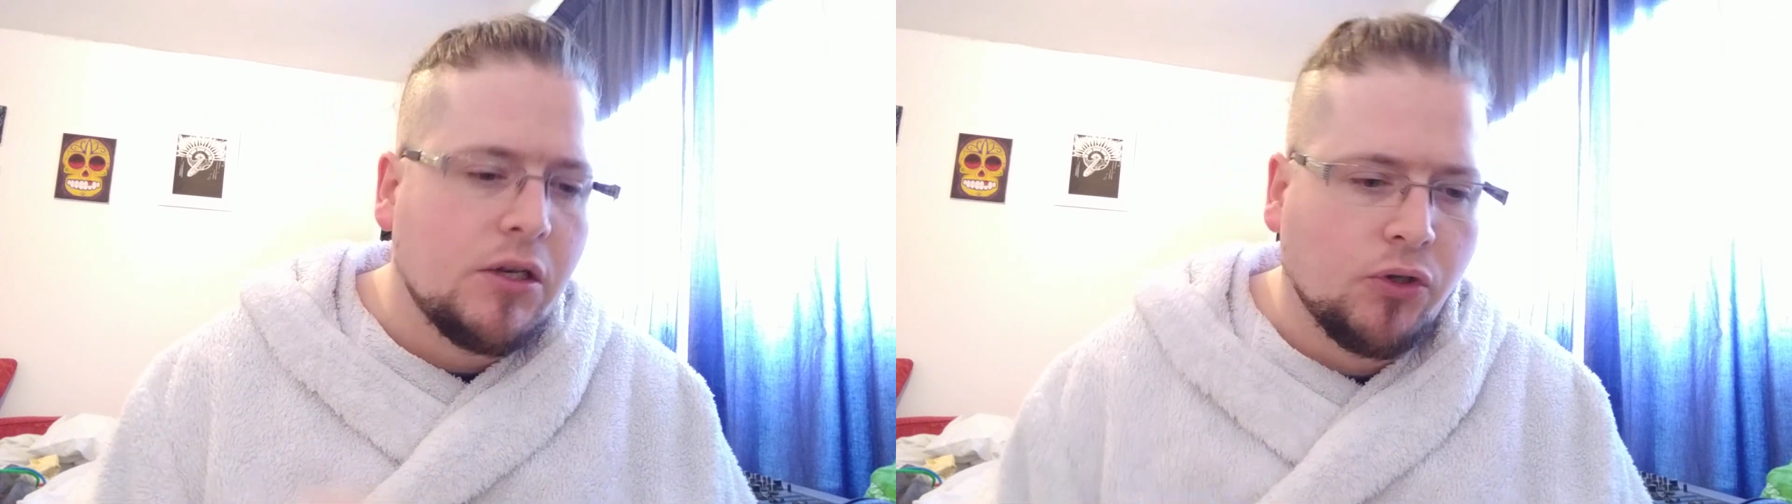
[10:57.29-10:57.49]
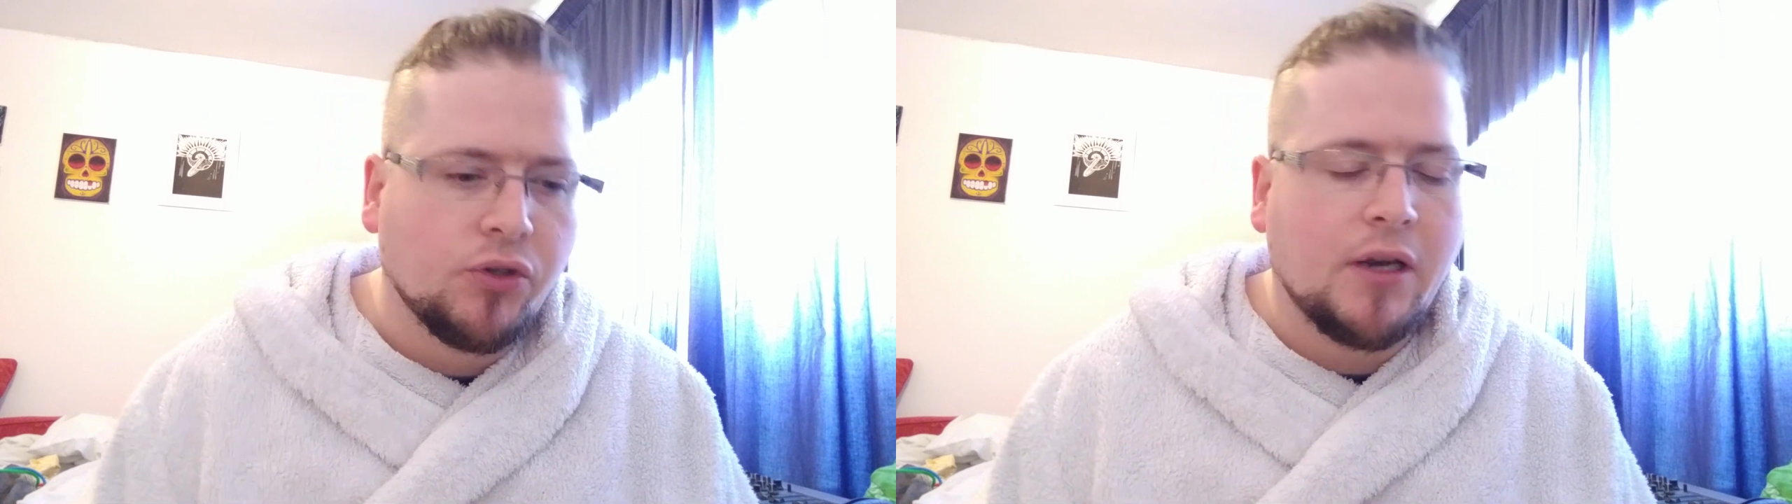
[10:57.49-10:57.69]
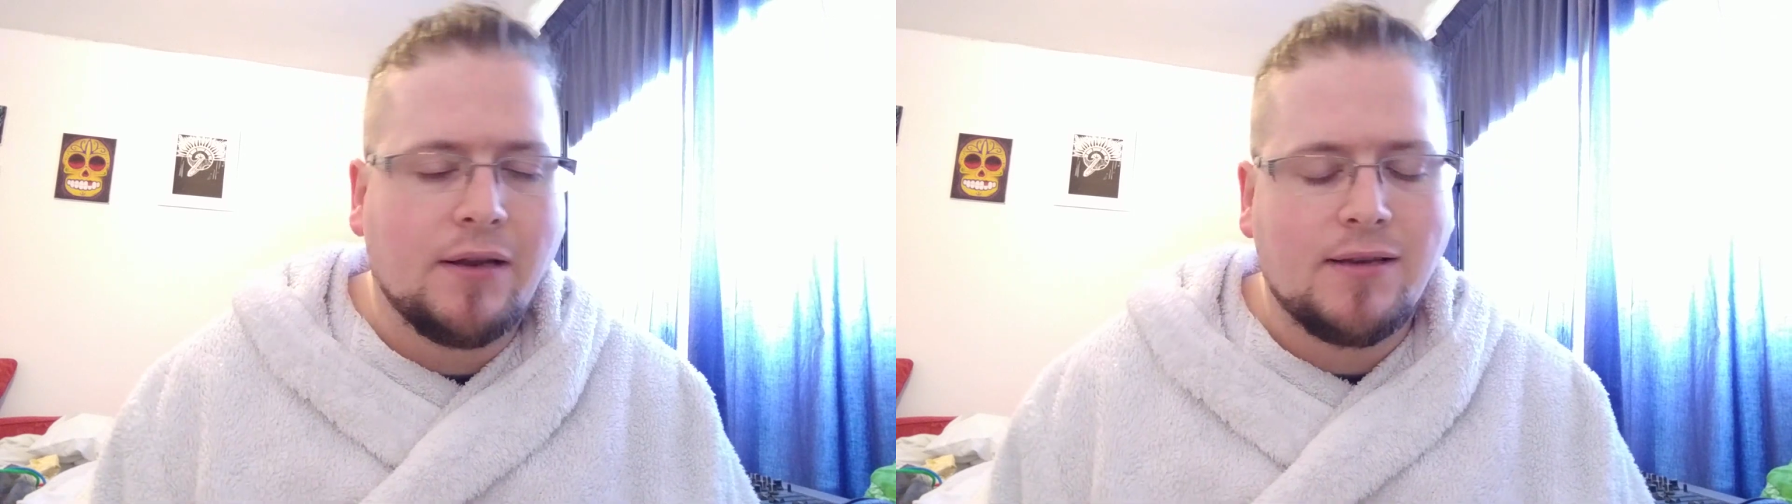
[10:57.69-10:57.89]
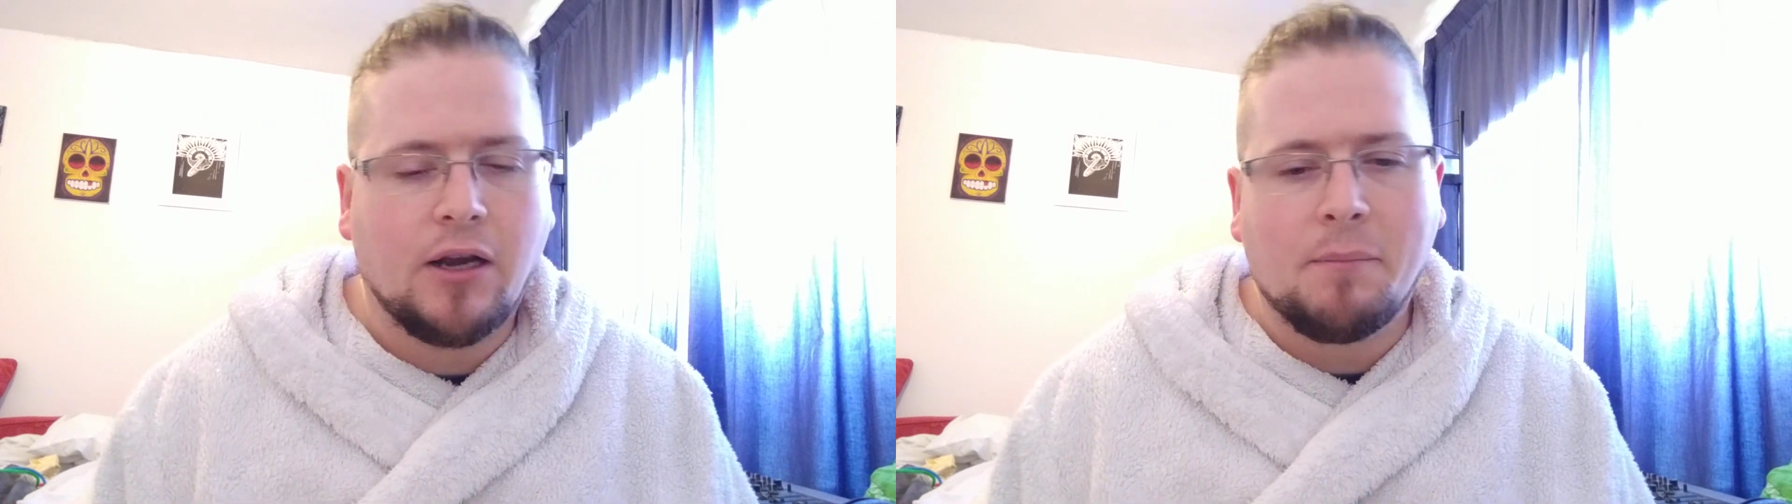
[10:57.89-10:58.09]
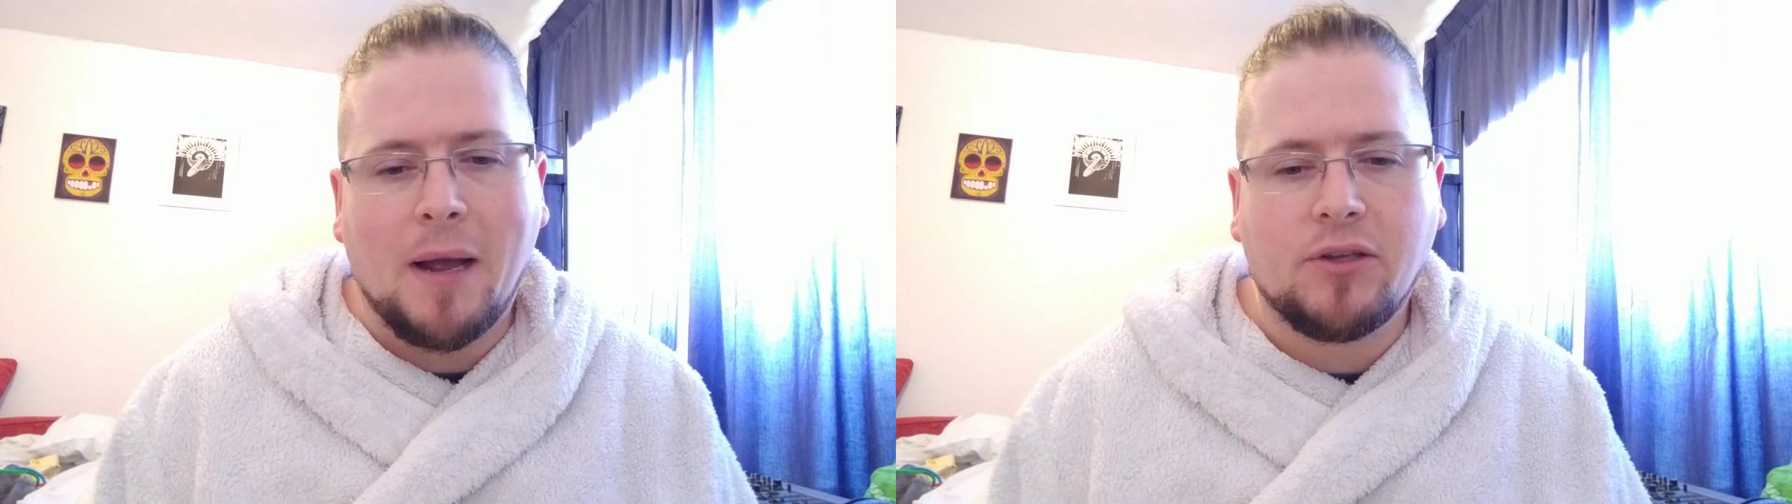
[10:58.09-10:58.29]
doesn't
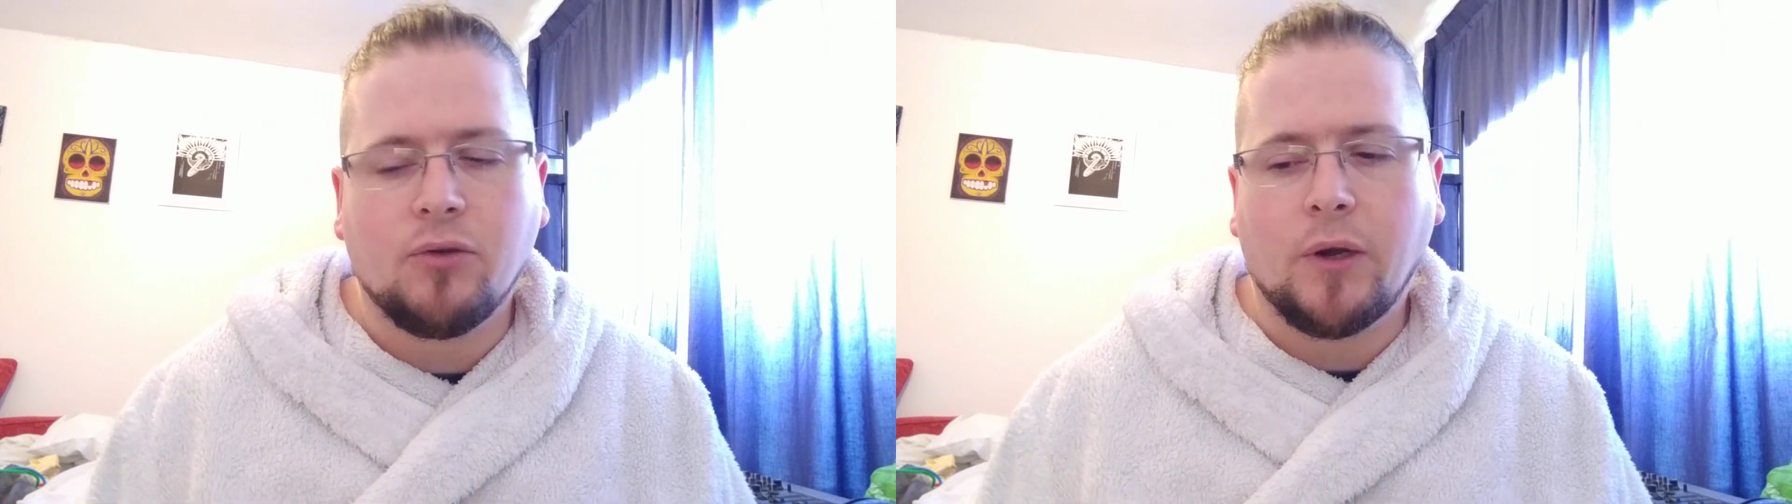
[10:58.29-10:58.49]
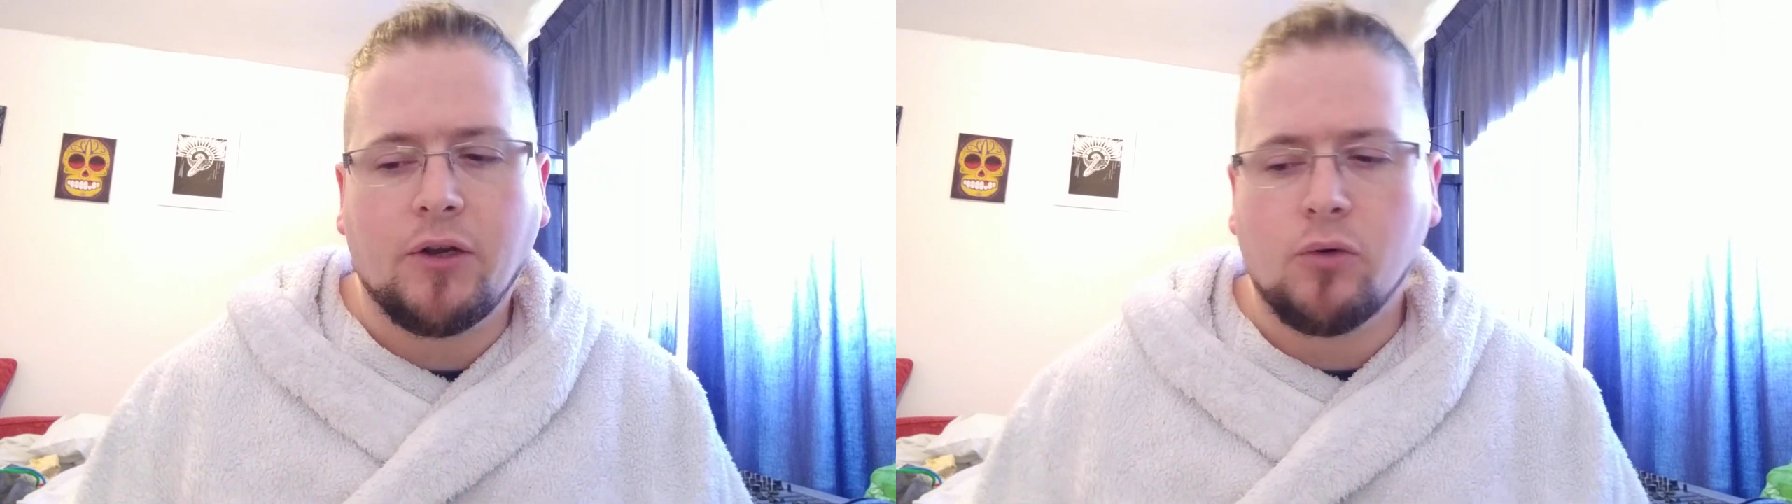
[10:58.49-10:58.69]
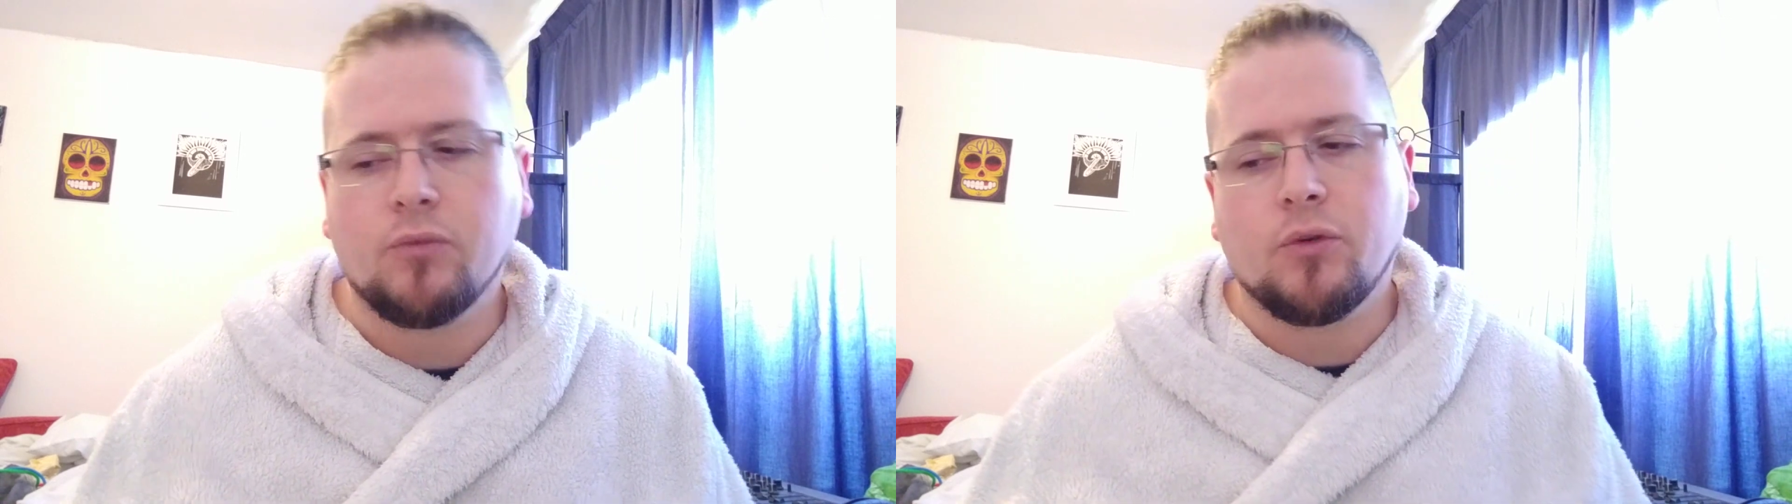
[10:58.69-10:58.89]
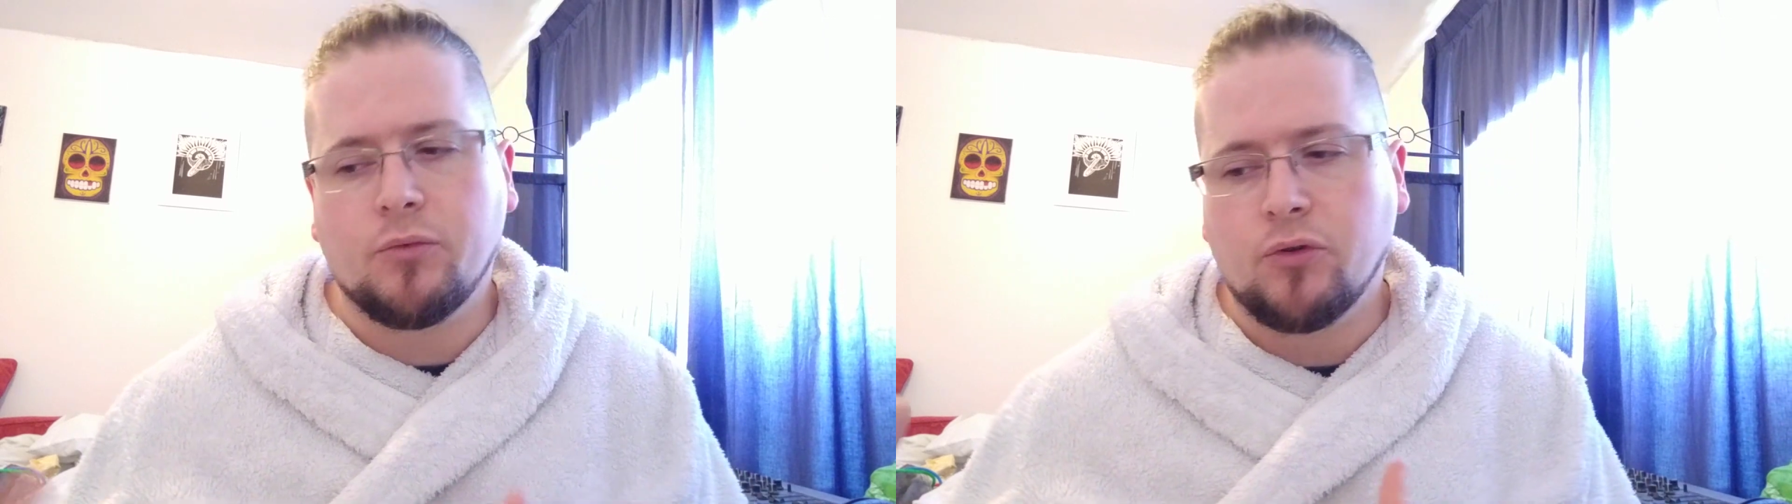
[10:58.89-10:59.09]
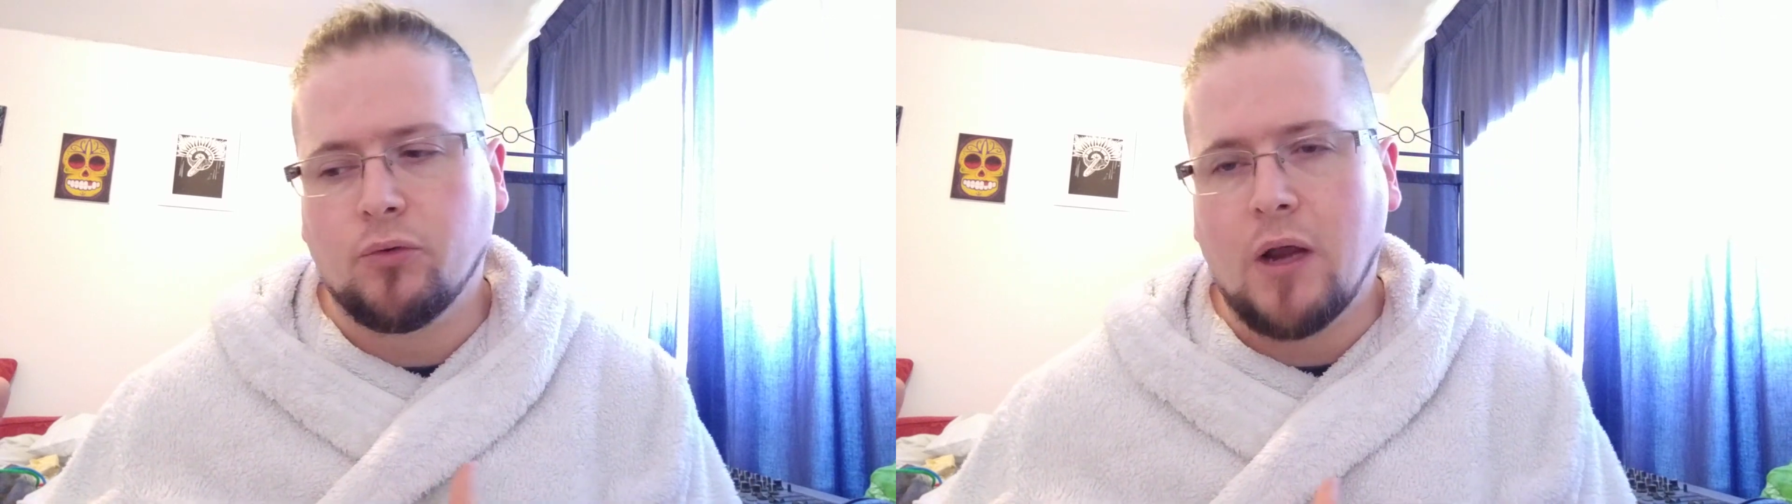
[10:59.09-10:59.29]
necessarily matter when it comes
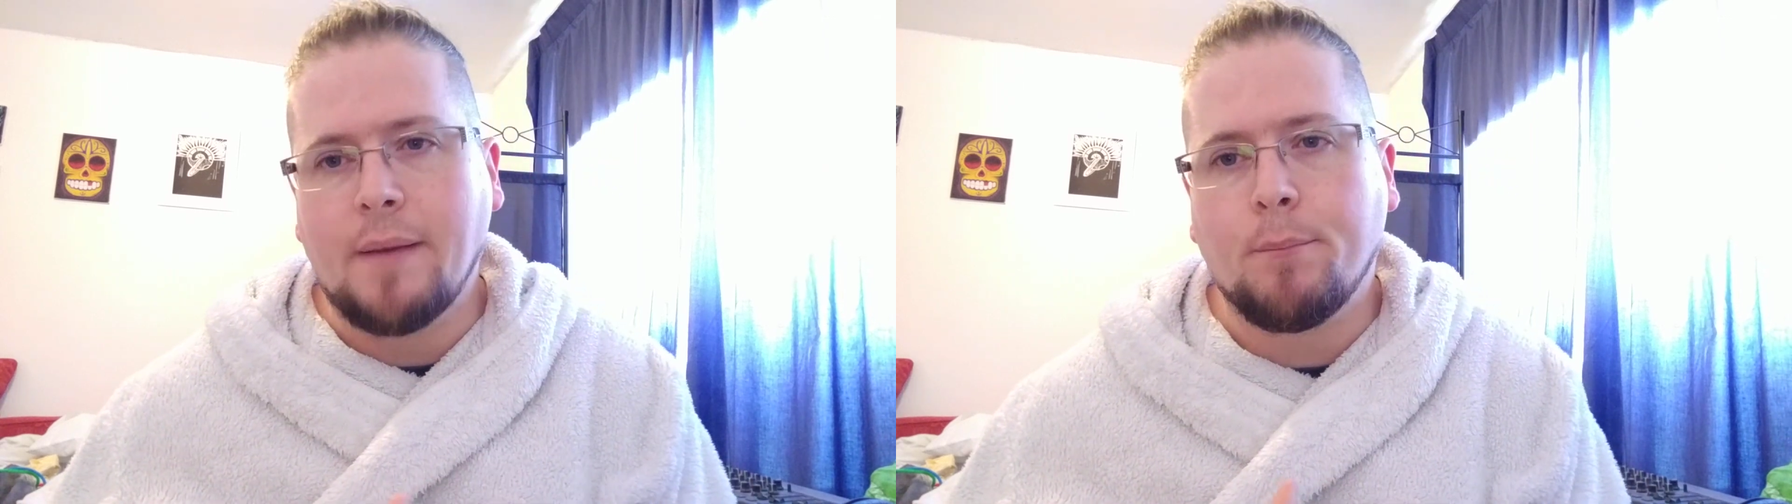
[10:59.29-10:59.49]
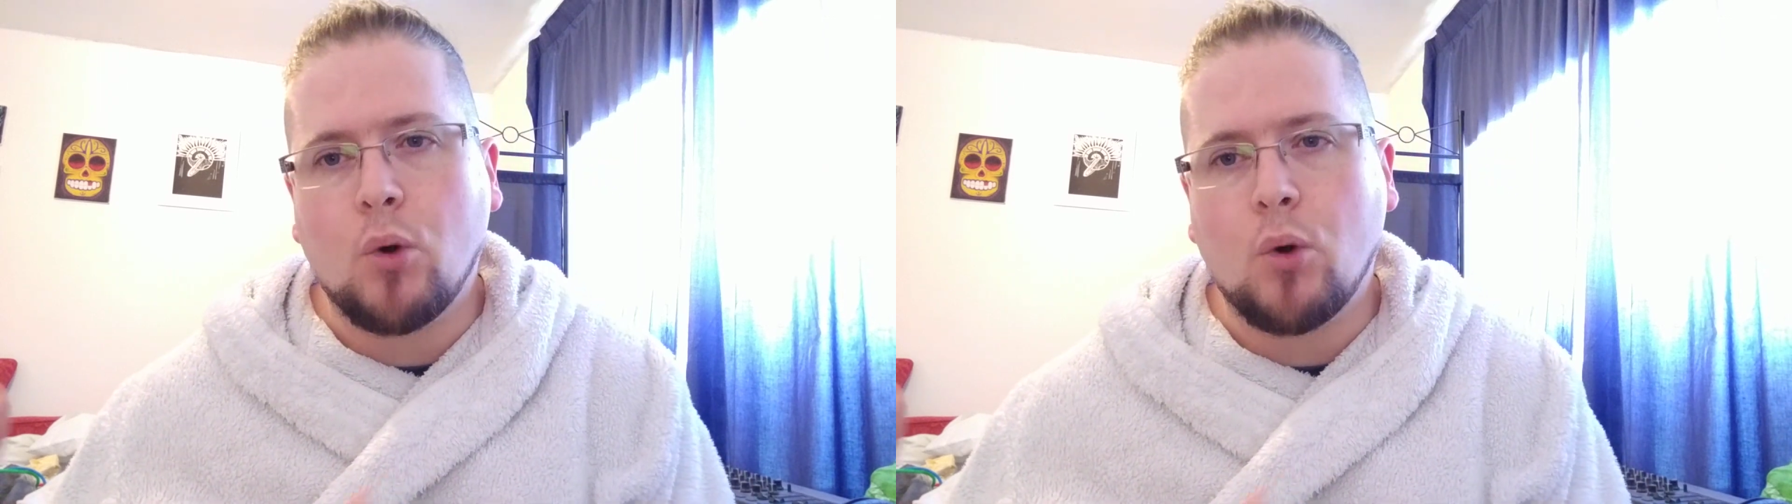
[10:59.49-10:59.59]
up to a